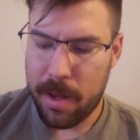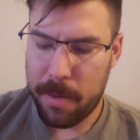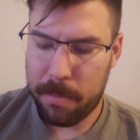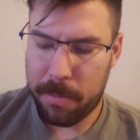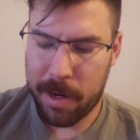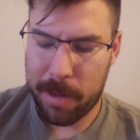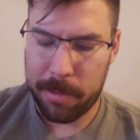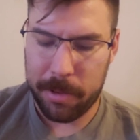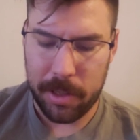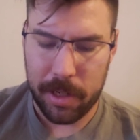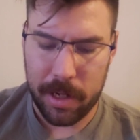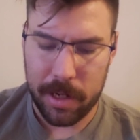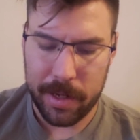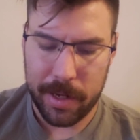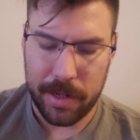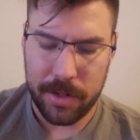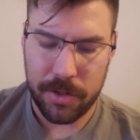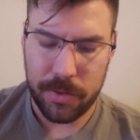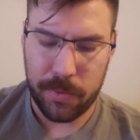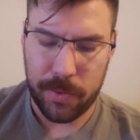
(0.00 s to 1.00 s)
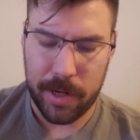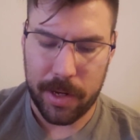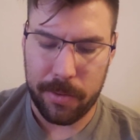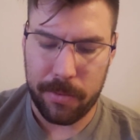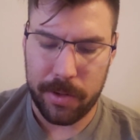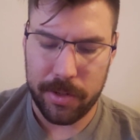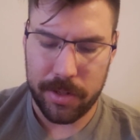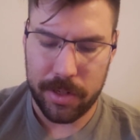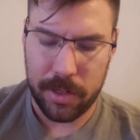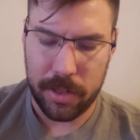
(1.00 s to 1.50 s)
my belongings when I
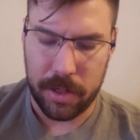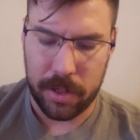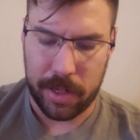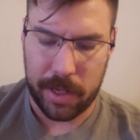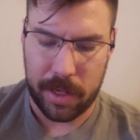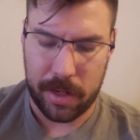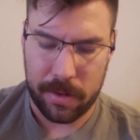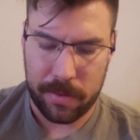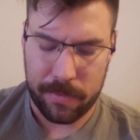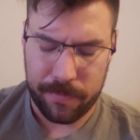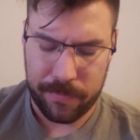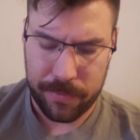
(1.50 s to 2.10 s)
wasn't looking.